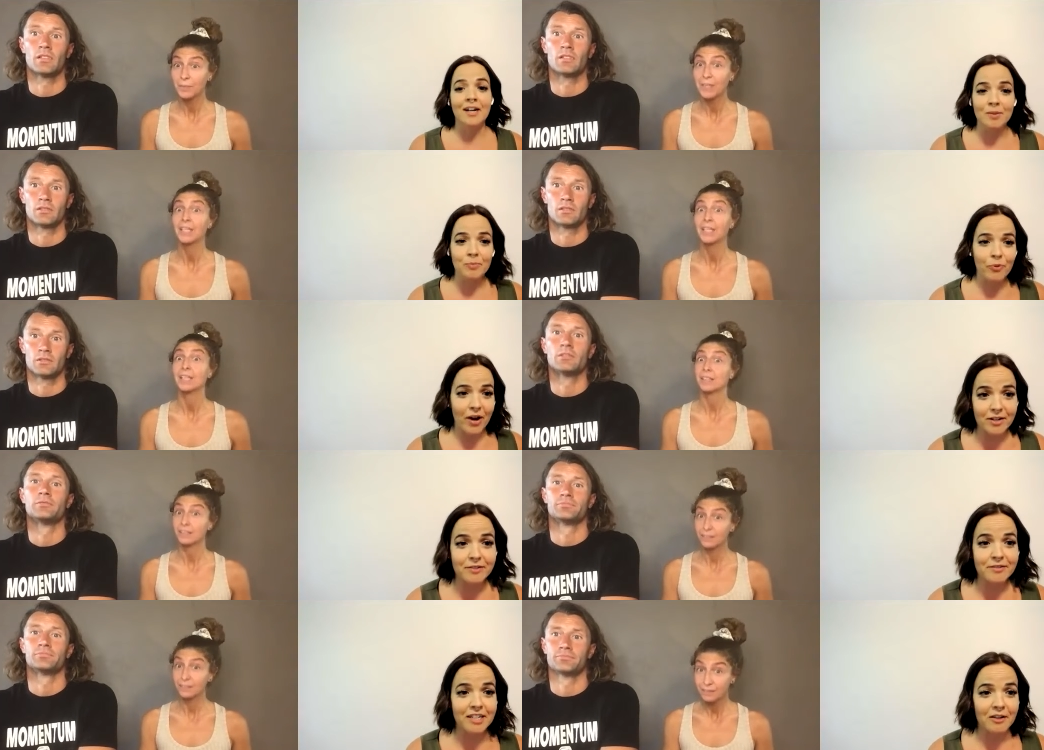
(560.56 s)
Speaker 1: not a
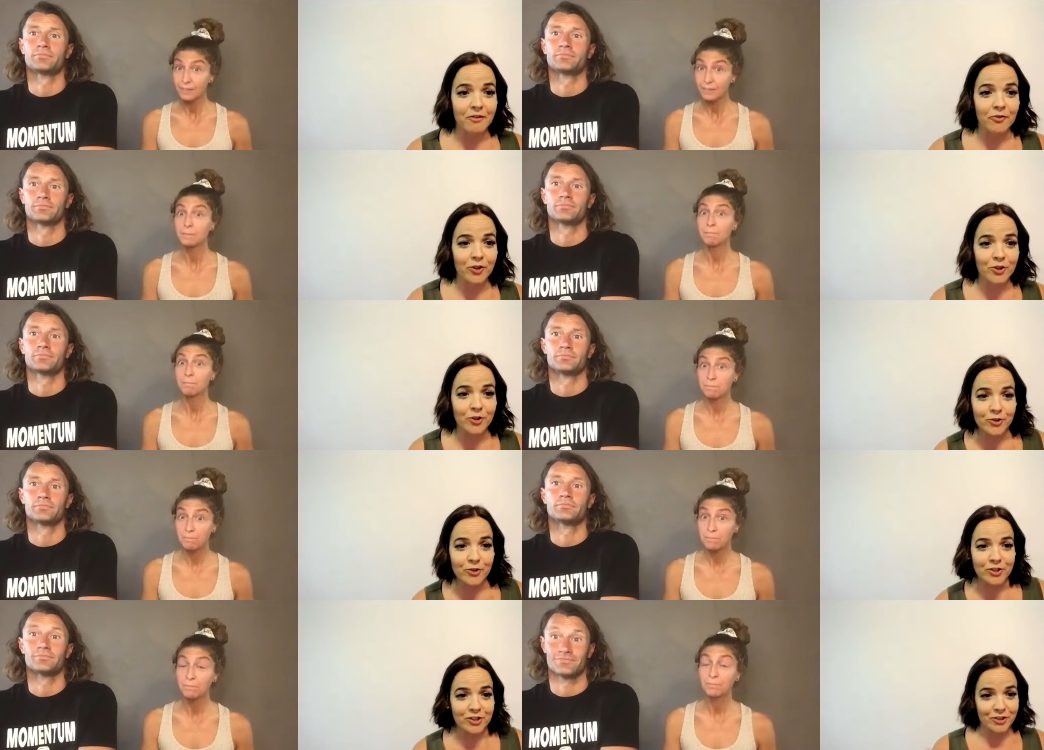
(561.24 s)
priority for
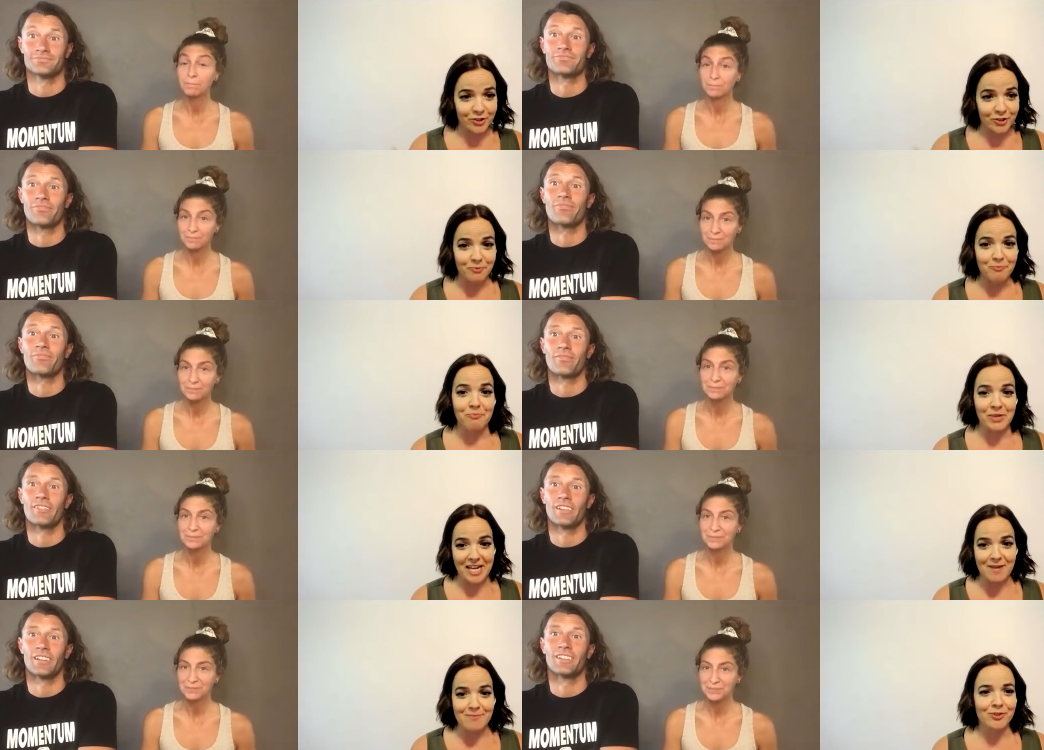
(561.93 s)
you to
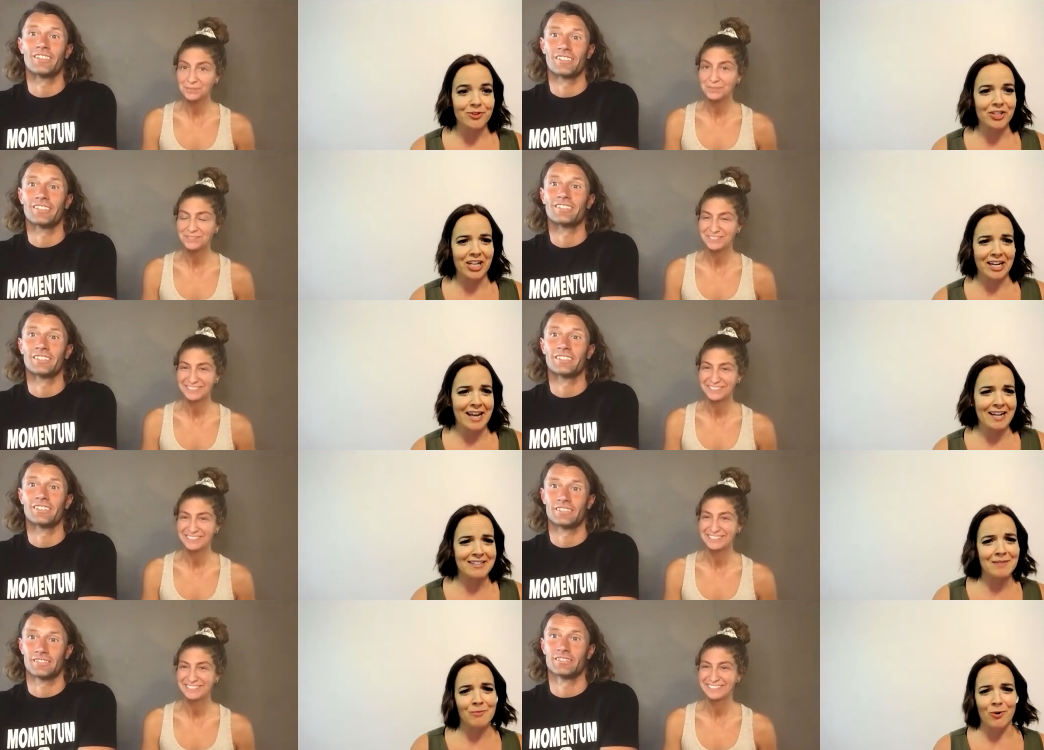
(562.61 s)
be able to
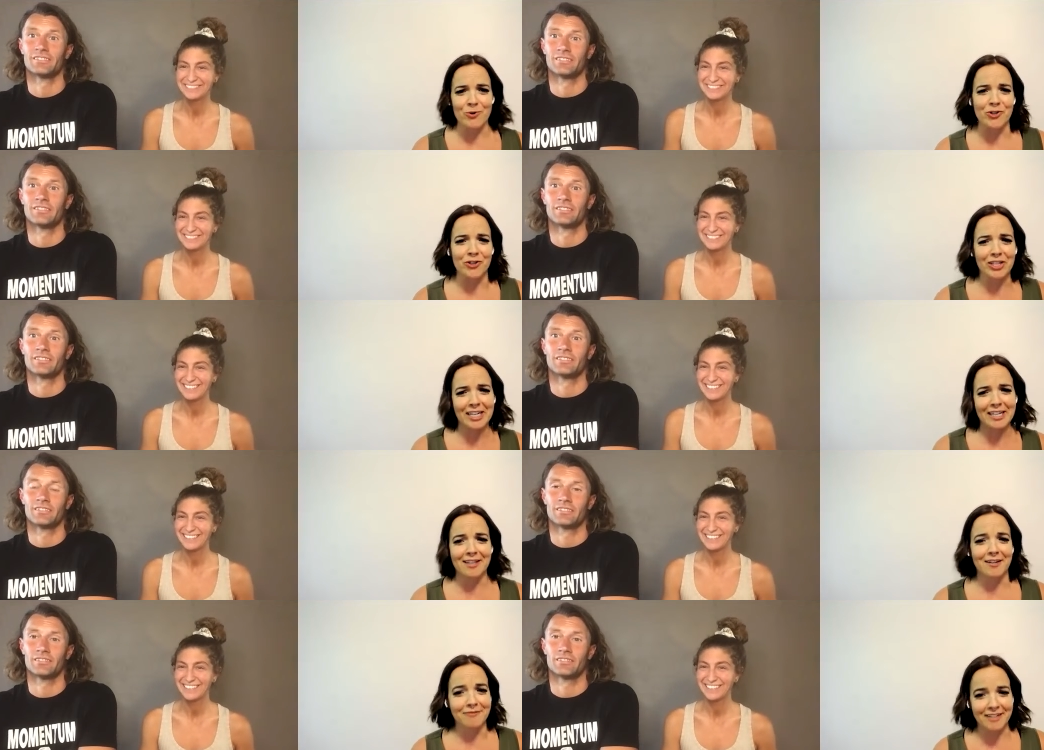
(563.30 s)
connect
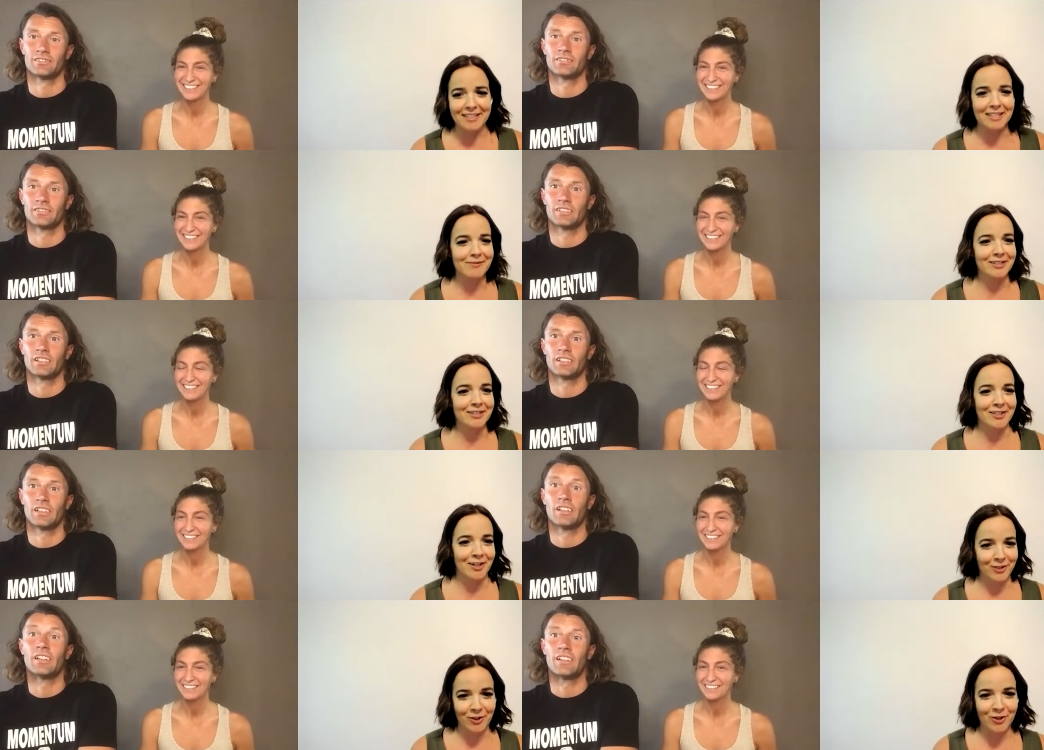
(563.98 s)
emotionally and lovingly with
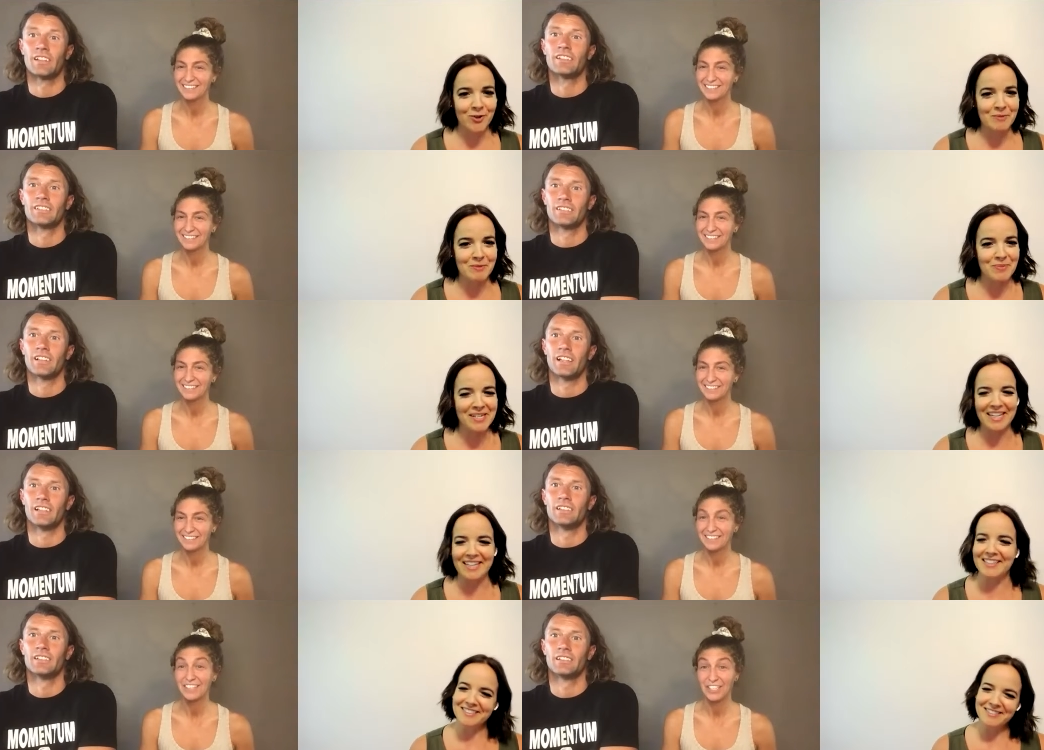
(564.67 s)
another human
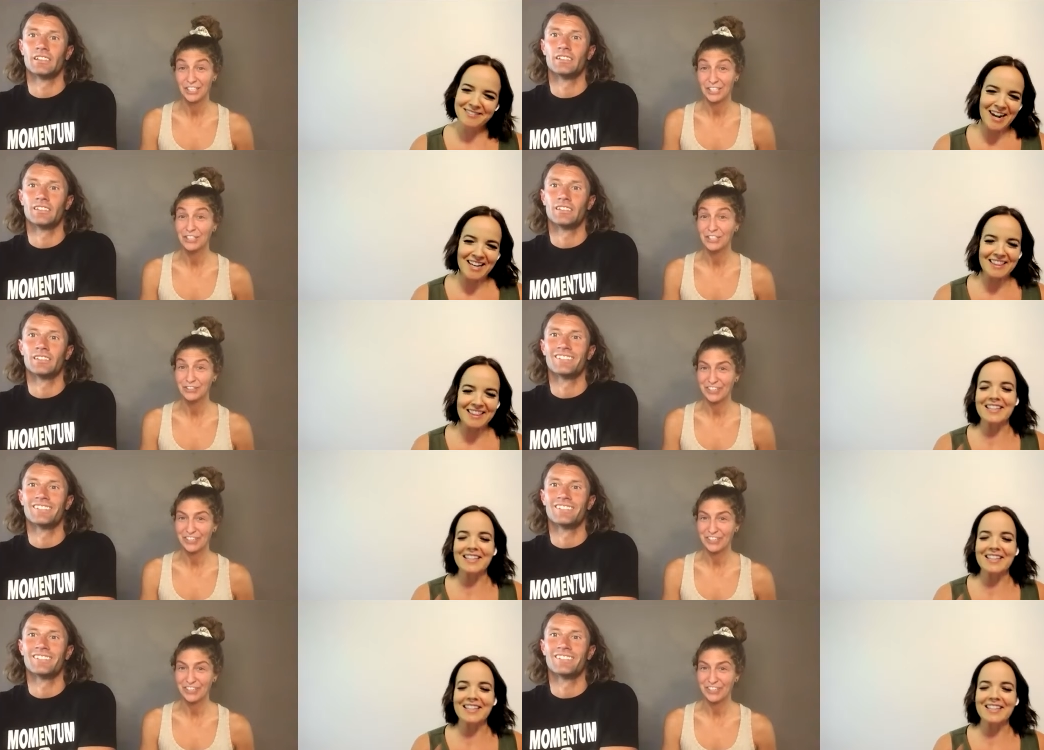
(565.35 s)
being, right?